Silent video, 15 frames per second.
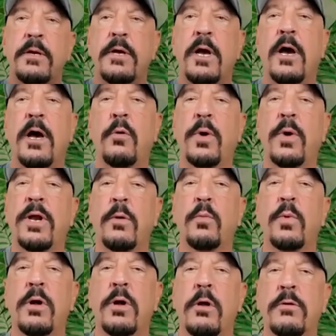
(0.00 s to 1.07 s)
Uh, when,
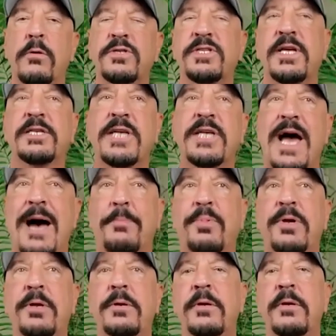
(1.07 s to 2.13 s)
when all those things
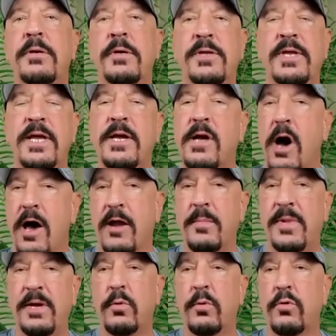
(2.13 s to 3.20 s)
happen, the
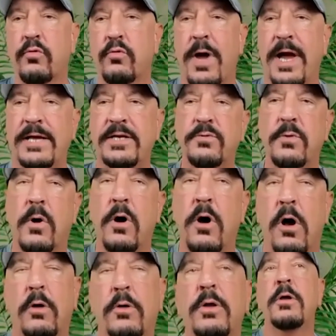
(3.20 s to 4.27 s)
economy will grind to a
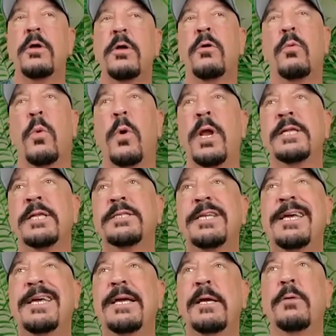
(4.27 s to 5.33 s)
halt. One, it's
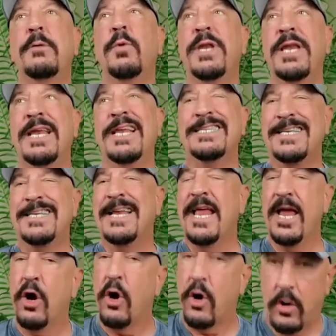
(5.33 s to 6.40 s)
When it is in a
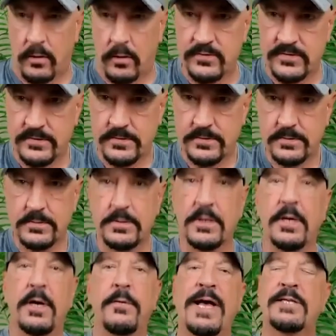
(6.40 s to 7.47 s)
halt,
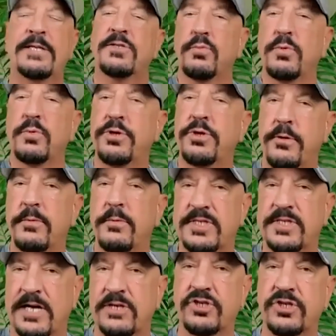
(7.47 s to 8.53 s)
uh, that's when you're in a
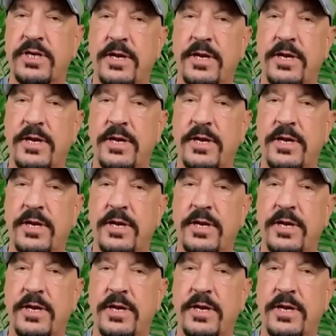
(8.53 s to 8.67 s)
recession.